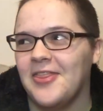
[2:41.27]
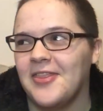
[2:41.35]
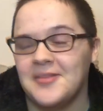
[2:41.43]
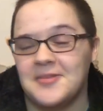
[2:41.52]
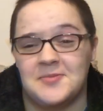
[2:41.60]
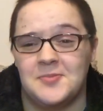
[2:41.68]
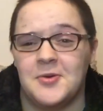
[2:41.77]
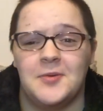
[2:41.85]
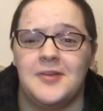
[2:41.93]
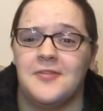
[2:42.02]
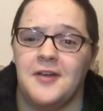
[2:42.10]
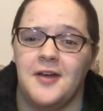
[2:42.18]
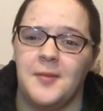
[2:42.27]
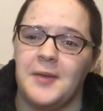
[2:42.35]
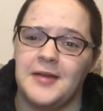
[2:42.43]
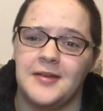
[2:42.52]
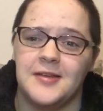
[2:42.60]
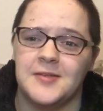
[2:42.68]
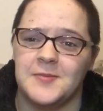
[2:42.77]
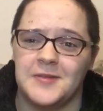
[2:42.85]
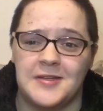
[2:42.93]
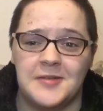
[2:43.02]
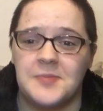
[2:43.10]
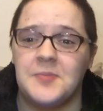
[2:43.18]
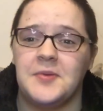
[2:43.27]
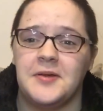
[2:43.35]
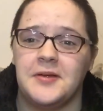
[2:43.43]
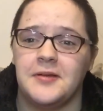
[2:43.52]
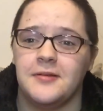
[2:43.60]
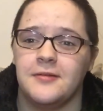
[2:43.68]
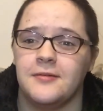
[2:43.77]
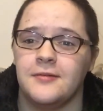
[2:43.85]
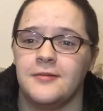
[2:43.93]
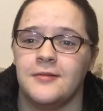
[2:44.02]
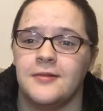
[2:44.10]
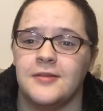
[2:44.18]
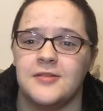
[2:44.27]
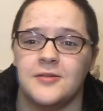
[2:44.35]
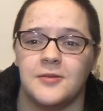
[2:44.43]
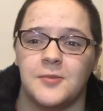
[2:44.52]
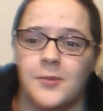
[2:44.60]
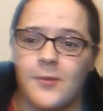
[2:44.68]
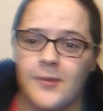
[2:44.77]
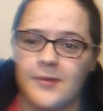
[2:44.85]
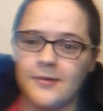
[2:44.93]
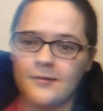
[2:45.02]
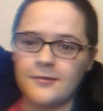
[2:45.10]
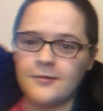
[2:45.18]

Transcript: That's probably very badly explained, but it's not the point.